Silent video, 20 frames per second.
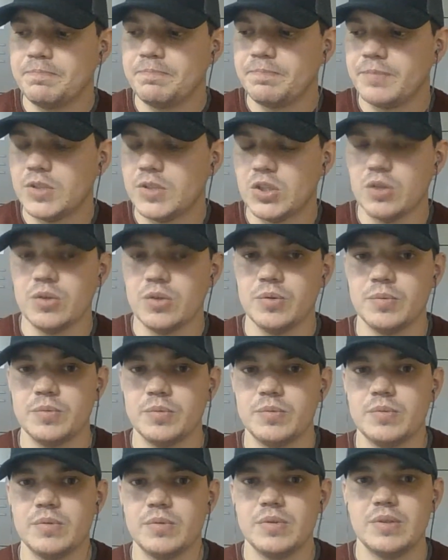So
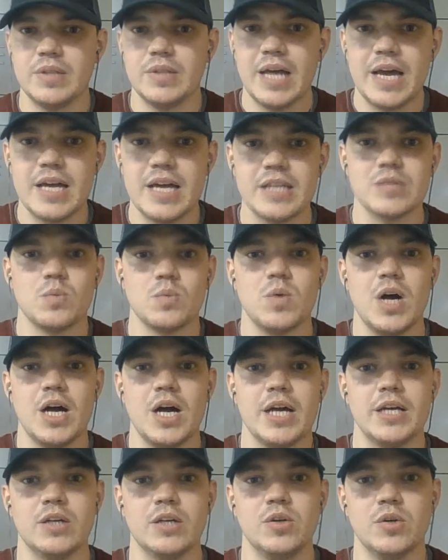that is
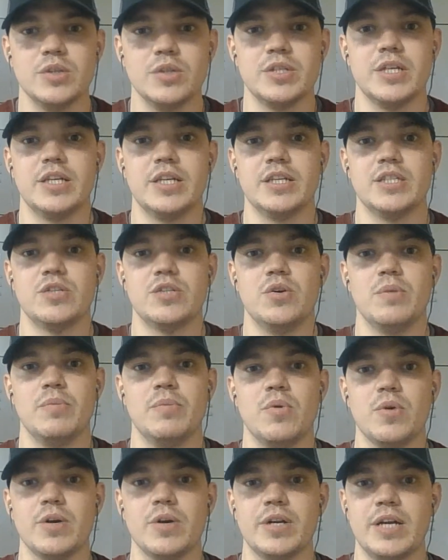why goal setting is so
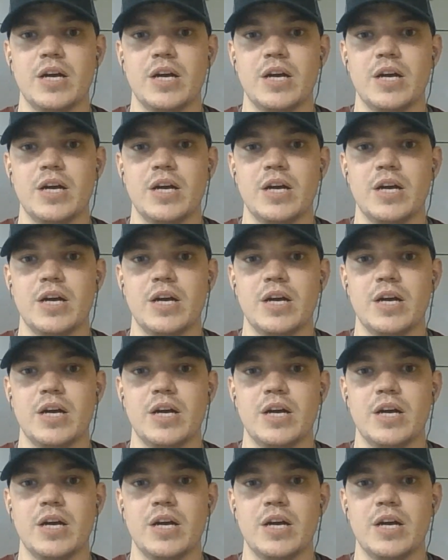important.